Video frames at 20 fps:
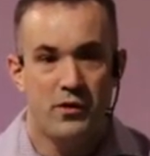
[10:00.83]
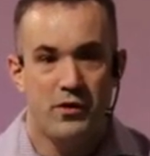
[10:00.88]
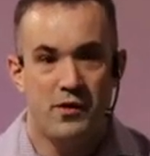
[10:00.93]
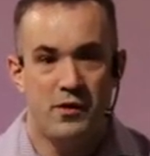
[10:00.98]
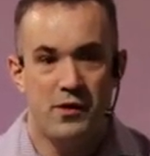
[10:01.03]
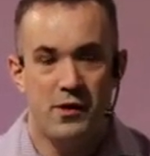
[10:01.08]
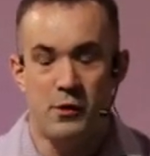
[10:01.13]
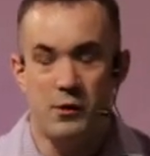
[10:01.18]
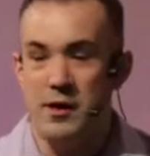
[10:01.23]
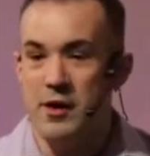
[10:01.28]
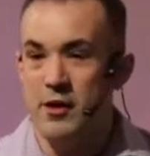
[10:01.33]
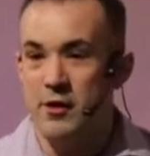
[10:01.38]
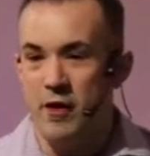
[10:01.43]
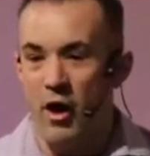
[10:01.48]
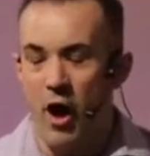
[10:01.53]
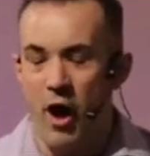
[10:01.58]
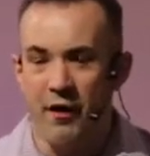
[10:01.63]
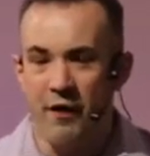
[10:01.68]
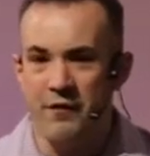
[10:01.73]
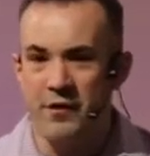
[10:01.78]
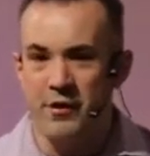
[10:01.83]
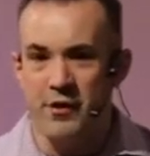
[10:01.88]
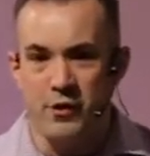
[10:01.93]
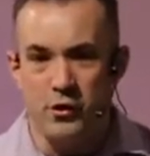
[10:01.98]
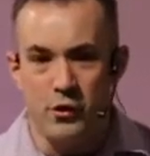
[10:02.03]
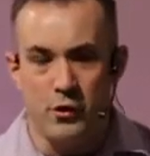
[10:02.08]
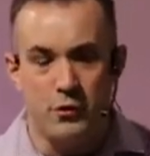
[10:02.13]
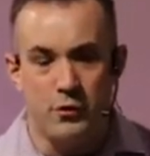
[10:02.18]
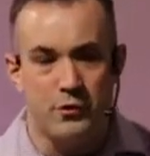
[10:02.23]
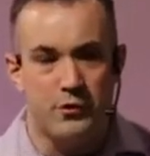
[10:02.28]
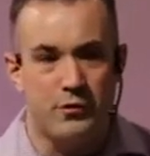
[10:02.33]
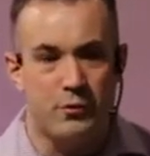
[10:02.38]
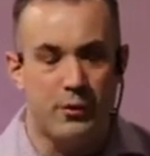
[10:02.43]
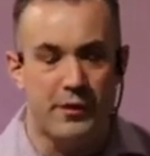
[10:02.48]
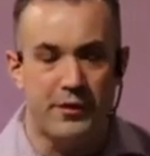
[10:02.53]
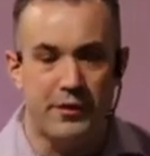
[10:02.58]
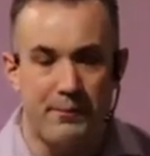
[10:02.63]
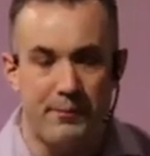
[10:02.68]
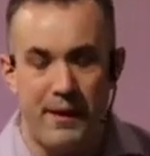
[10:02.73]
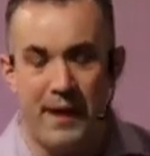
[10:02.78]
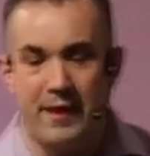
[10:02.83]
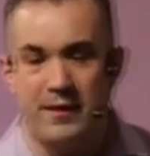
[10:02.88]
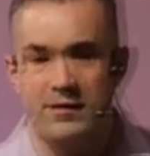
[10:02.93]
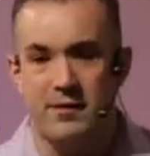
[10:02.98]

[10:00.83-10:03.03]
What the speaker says: You hear often the news will lament